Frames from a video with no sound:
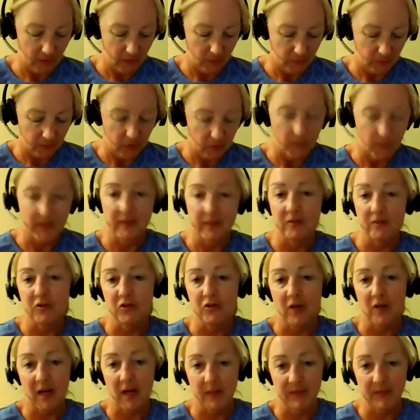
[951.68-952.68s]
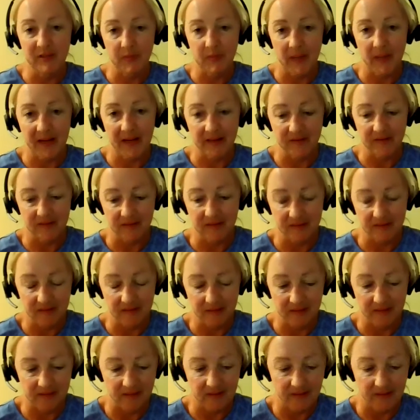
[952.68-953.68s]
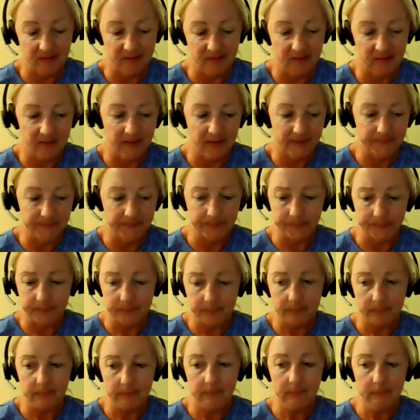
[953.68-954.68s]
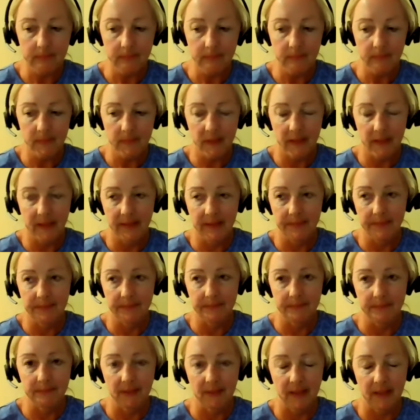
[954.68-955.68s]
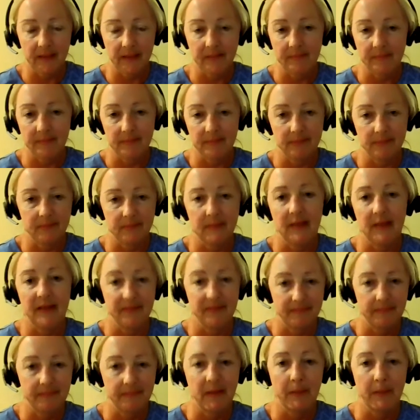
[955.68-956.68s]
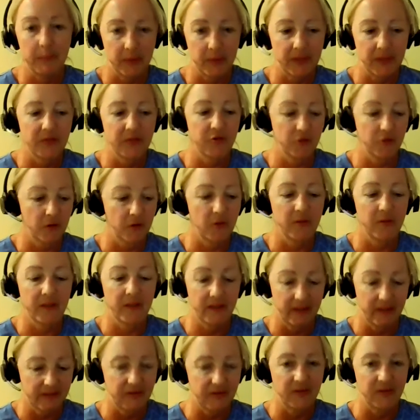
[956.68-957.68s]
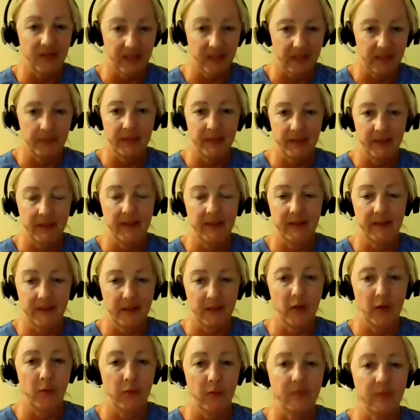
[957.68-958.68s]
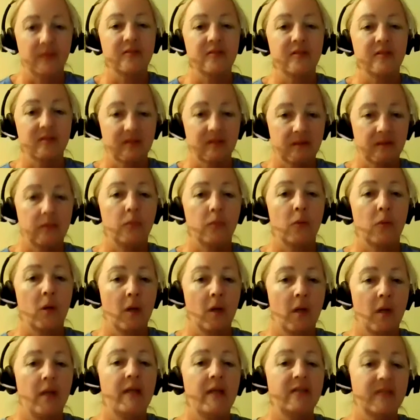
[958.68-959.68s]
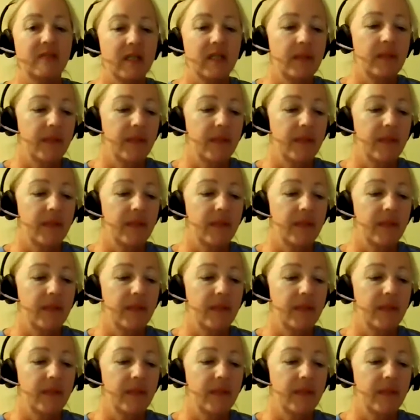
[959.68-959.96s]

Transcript: so much time has passed since this incident. Um, I, I'm pretty sure that it's going to be, it's going to